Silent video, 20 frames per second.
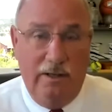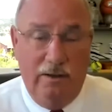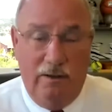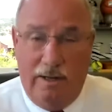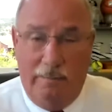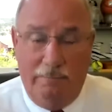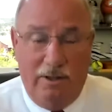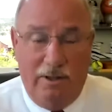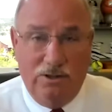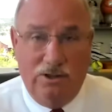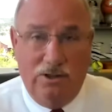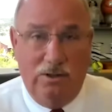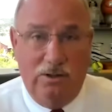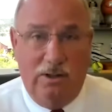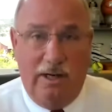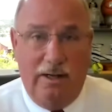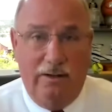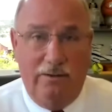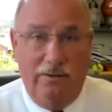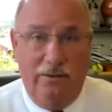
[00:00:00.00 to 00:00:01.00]
I'm not sure
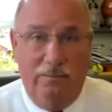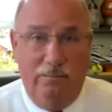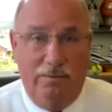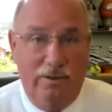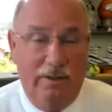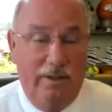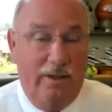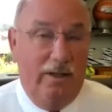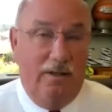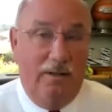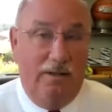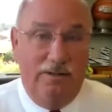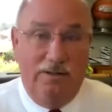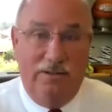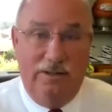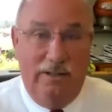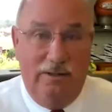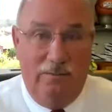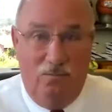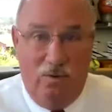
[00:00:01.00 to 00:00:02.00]
how you politically
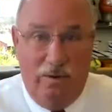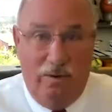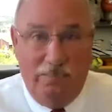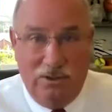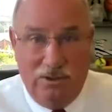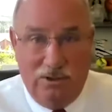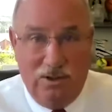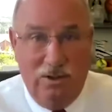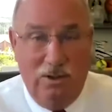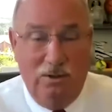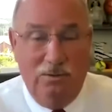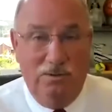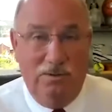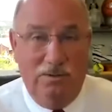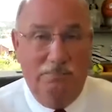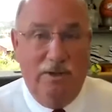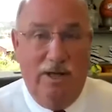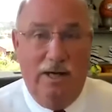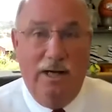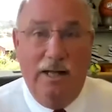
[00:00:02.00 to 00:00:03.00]
say women's clothing,
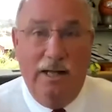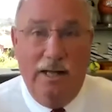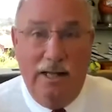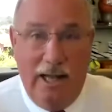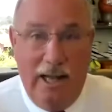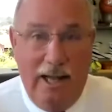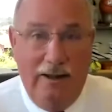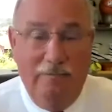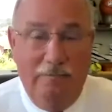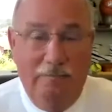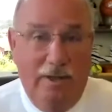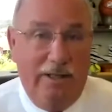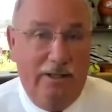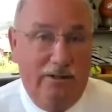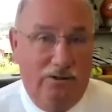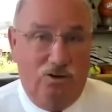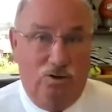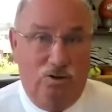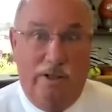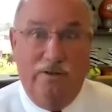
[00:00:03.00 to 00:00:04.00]
but everybody
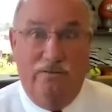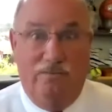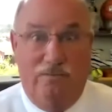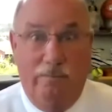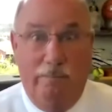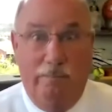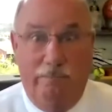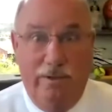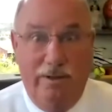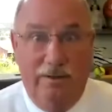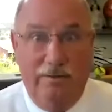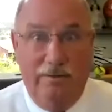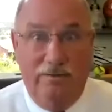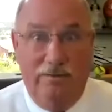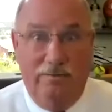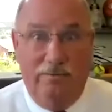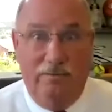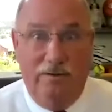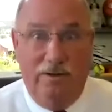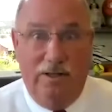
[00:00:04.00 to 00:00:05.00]
is dressed for
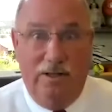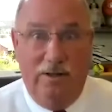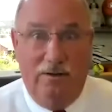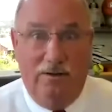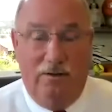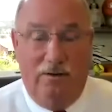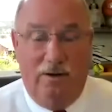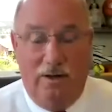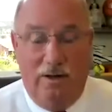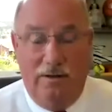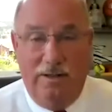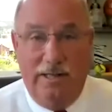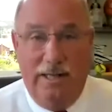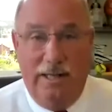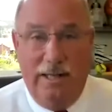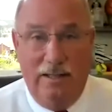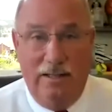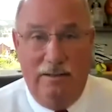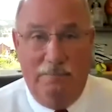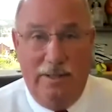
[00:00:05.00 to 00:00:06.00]
business in here on a
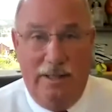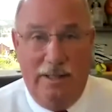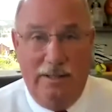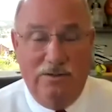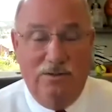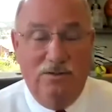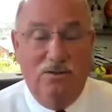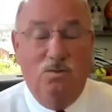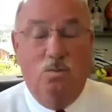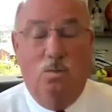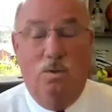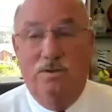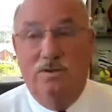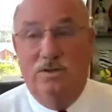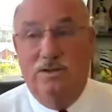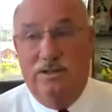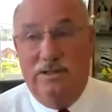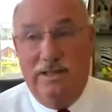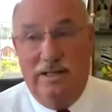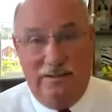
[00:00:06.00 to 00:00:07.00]
daily basis, which
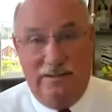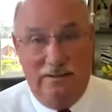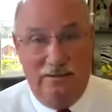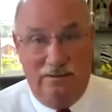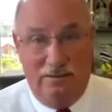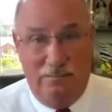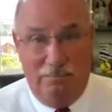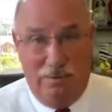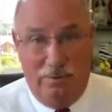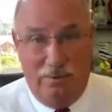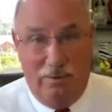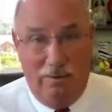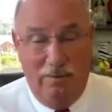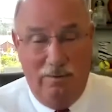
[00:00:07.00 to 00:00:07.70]
sets us apart.